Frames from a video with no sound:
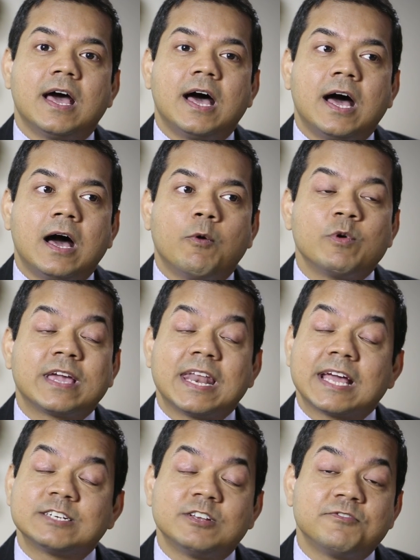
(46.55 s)
Uh, we can
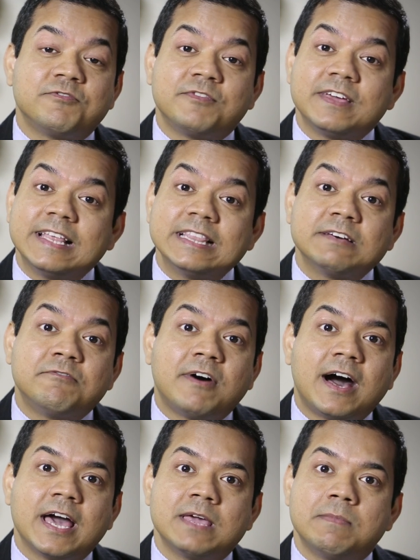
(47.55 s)
actually feel the
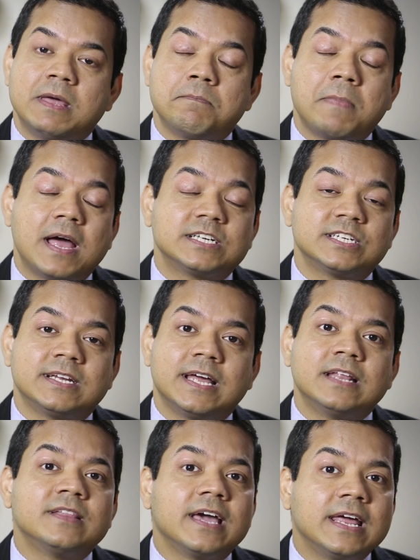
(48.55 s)
vibe and passion
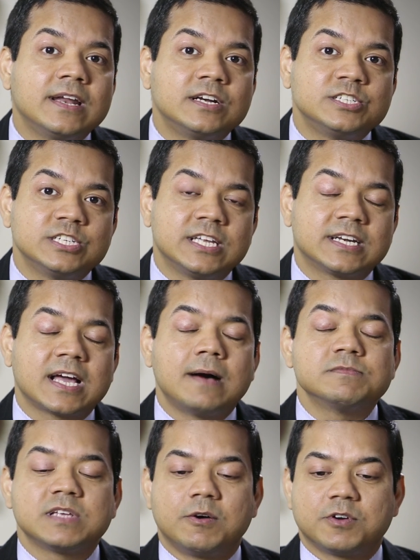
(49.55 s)
and the energy that
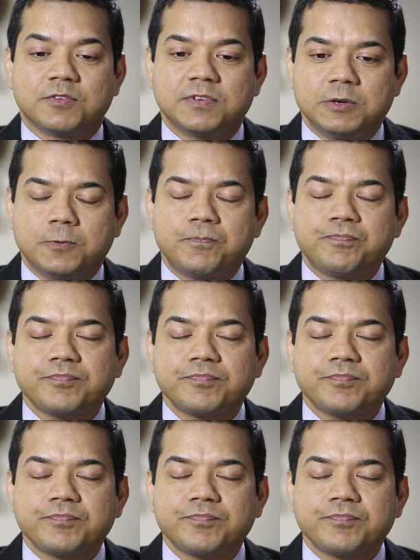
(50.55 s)
comes out of you.